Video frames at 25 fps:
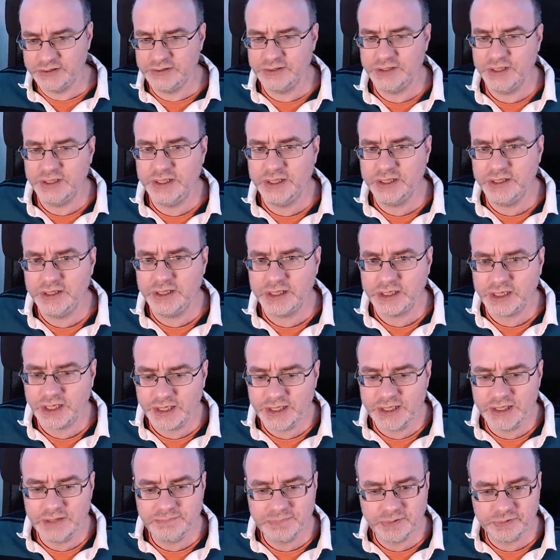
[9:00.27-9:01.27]
a
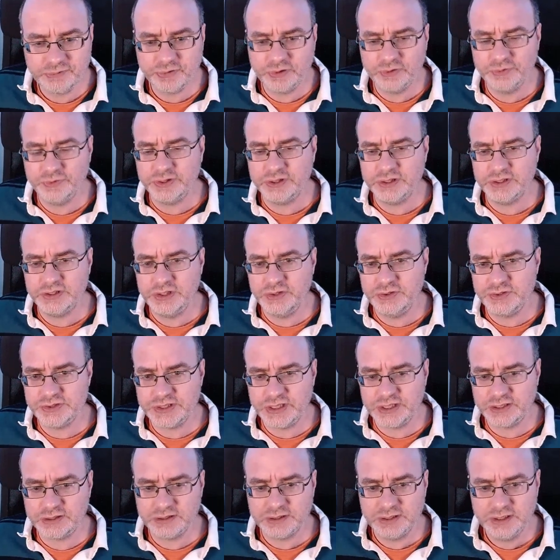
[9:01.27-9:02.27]
clean before we could use
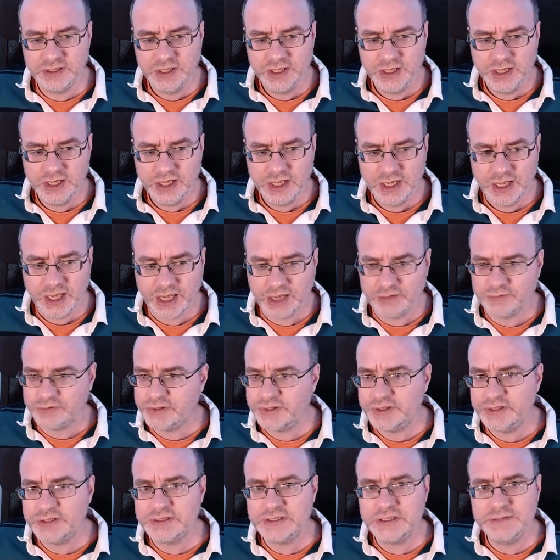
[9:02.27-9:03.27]
it.
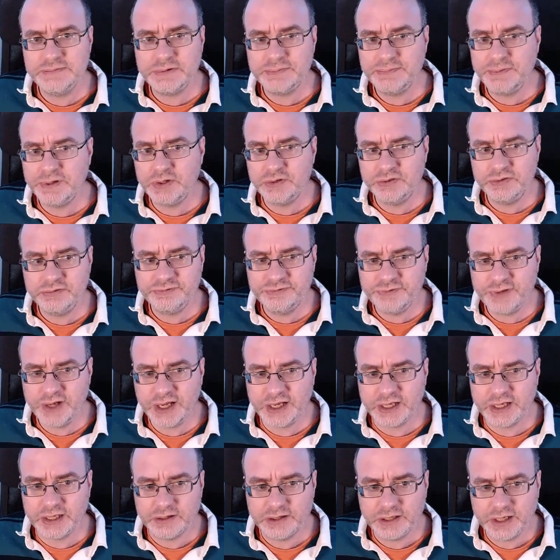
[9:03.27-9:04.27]
Everything seemed to be going
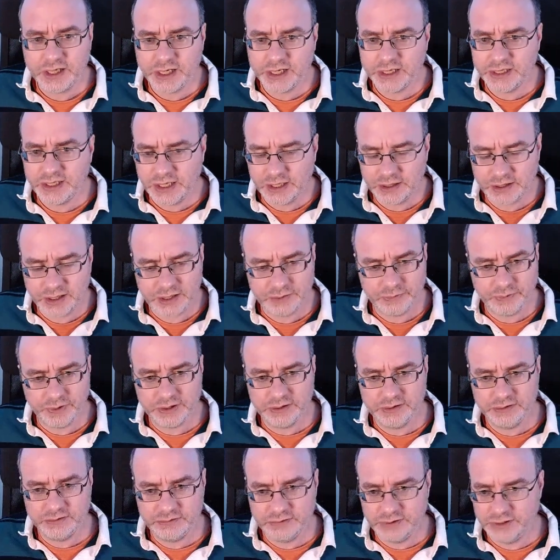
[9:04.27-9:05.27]
fine. I
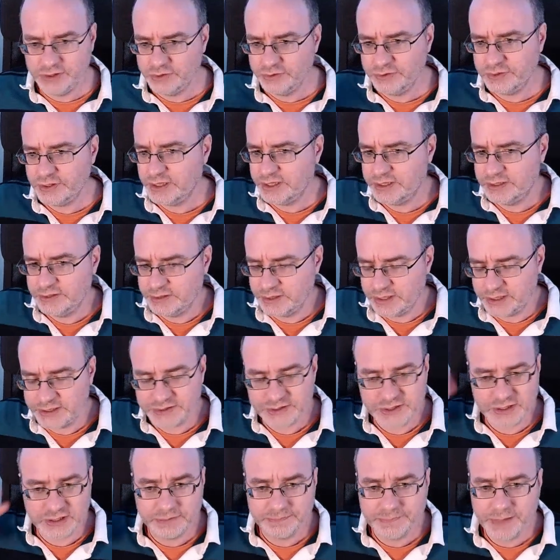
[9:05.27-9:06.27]
went, I
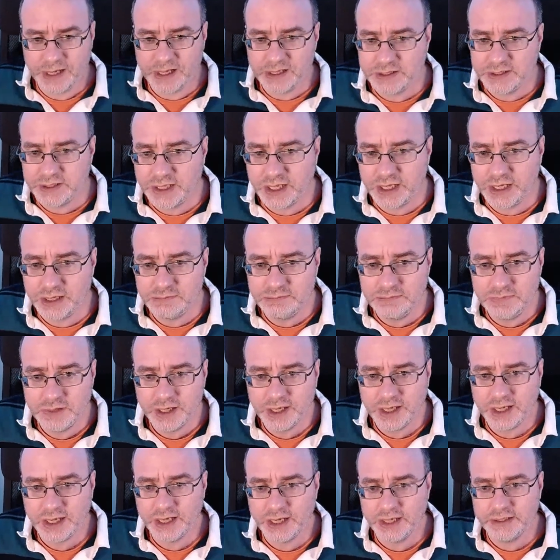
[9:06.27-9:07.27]
said goodbye to them,
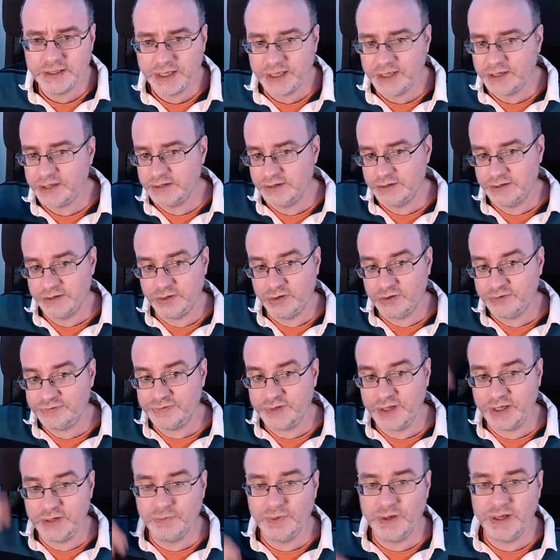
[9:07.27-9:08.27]
and off
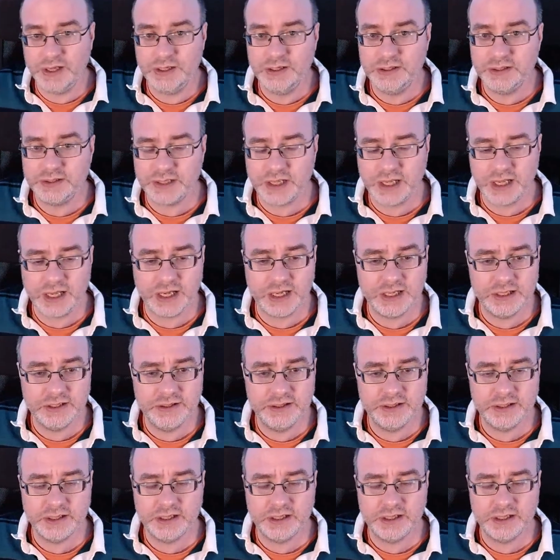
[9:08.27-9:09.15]
they went, and